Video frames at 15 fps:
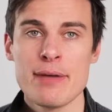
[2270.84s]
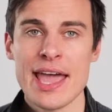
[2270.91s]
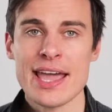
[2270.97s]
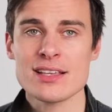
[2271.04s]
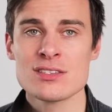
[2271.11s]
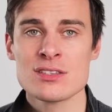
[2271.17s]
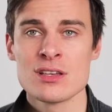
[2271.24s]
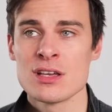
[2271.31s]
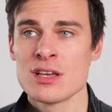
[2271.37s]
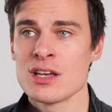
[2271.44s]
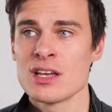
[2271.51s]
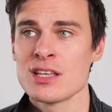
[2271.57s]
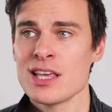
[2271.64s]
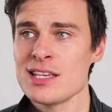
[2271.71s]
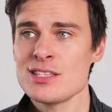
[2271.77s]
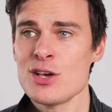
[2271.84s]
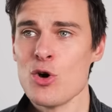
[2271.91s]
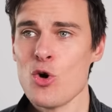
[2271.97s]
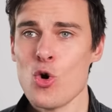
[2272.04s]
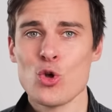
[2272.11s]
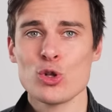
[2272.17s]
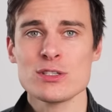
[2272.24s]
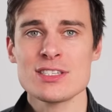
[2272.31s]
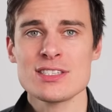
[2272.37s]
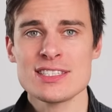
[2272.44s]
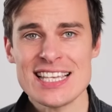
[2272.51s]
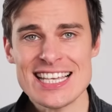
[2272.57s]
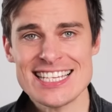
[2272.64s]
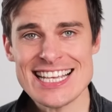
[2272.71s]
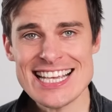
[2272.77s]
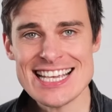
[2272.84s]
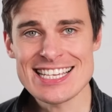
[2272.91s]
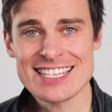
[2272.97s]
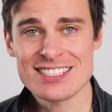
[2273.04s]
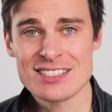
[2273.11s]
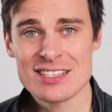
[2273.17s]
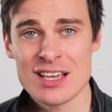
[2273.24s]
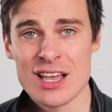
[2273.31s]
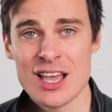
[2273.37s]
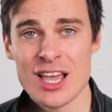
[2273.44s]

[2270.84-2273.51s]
Max, these are all cities.